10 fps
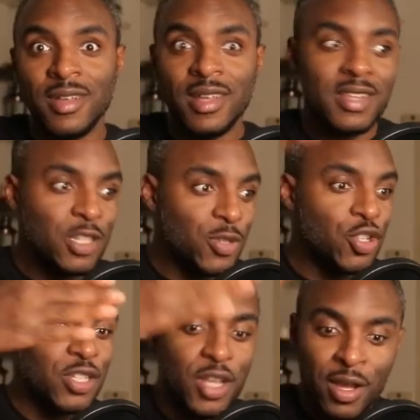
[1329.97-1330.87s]
This was just
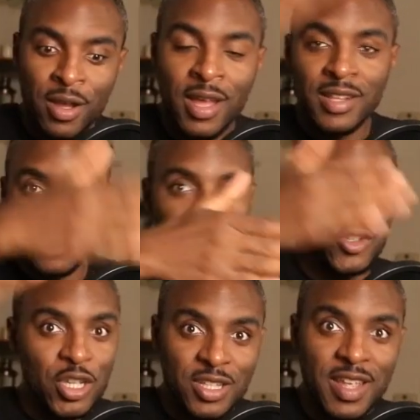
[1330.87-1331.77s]

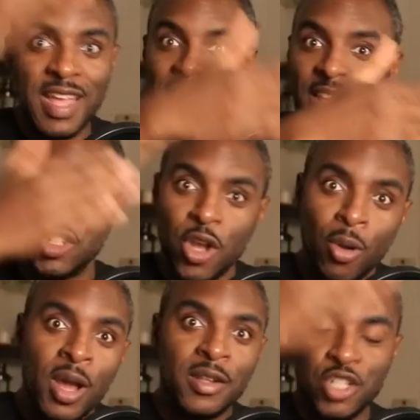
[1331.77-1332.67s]
to get that show.
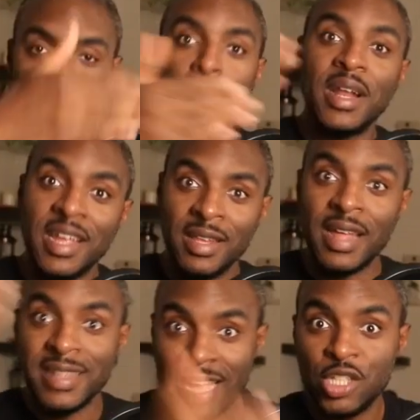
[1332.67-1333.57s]
The show I did
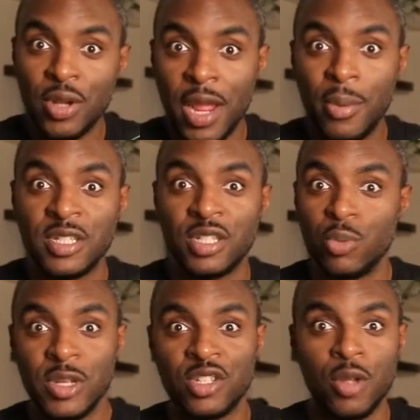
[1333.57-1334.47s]
yesterday
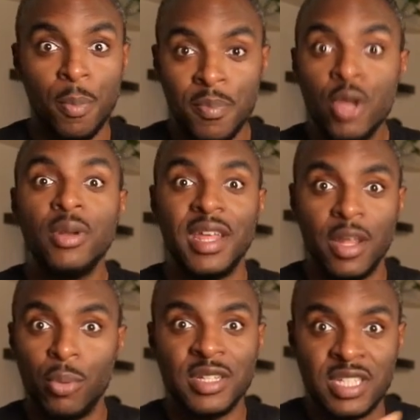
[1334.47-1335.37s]
was muted. It
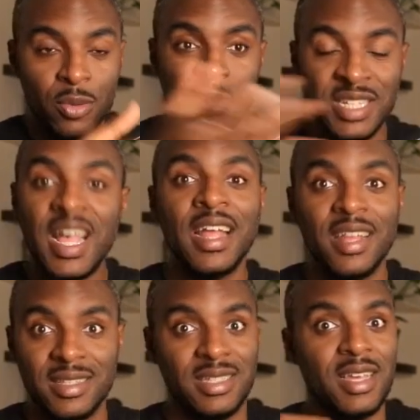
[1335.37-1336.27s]
was
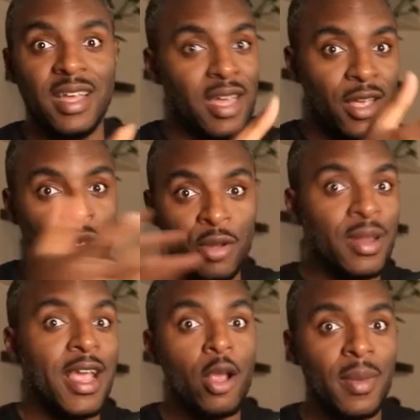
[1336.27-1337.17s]
silence. You couldn't
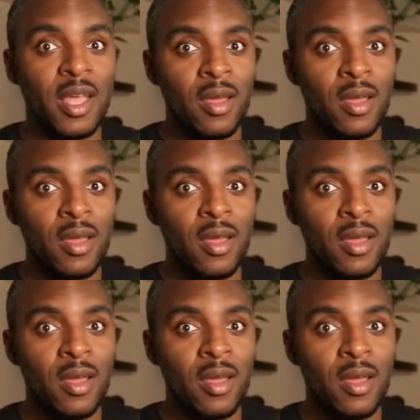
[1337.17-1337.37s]
hear me.